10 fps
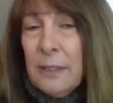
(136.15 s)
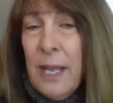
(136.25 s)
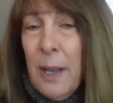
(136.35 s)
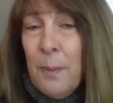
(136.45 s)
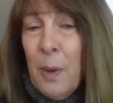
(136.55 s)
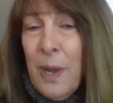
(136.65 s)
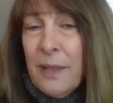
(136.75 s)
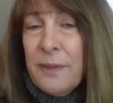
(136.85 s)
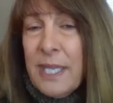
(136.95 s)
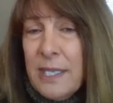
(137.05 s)

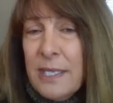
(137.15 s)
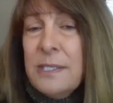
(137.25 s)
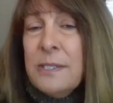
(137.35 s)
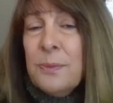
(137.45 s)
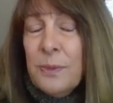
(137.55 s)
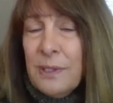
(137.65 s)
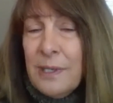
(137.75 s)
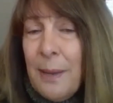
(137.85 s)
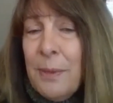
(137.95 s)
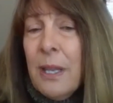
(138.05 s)
while the kids
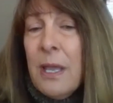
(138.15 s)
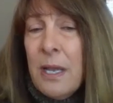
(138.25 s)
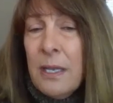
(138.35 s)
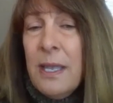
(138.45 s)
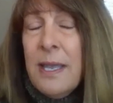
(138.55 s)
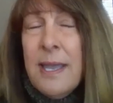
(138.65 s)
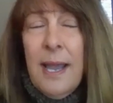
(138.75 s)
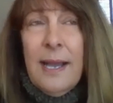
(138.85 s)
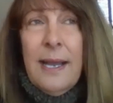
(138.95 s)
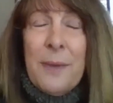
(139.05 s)
were coming along,
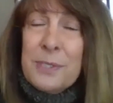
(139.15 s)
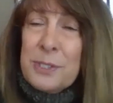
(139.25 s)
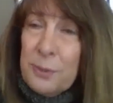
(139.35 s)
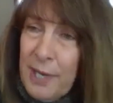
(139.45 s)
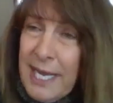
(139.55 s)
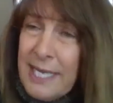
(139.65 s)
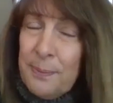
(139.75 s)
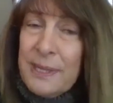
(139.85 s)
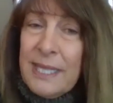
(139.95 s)
that was great.